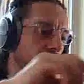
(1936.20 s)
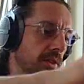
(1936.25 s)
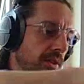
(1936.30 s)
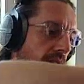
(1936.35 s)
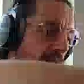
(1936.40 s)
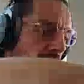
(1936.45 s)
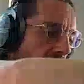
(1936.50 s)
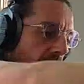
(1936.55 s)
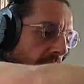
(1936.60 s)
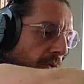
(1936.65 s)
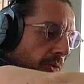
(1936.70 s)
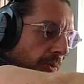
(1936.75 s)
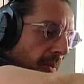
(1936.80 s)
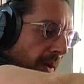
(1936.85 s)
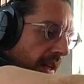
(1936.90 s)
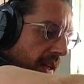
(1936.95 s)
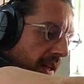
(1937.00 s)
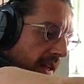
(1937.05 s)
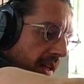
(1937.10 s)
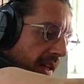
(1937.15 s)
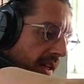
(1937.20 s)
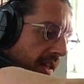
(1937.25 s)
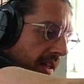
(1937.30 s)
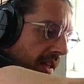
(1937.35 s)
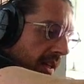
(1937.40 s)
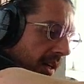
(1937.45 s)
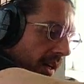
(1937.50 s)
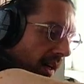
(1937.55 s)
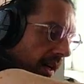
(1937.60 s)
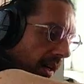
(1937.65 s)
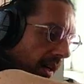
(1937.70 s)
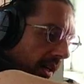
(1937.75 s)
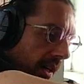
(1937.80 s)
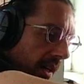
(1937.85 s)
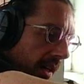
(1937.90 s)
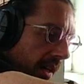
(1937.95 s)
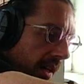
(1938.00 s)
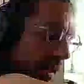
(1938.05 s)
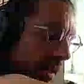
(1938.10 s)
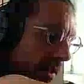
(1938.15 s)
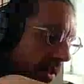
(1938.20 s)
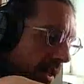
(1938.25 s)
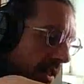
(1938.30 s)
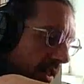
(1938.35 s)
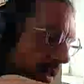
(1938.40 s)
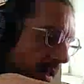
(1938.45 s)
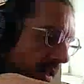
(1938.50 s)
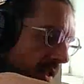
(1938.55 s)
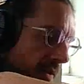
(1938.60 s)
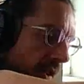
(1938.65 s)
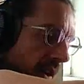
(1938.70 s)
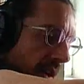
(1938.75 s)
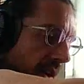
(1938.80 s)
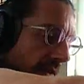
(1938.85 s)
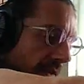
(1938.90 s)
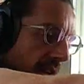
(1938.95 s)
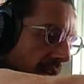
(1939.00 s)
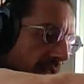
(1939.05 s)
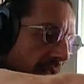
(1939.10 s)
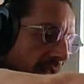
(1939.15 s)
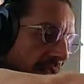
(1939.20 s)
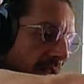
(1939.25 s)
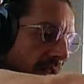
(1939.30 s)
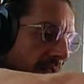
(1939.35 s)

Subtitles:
all being in CSS, it's very, very easy to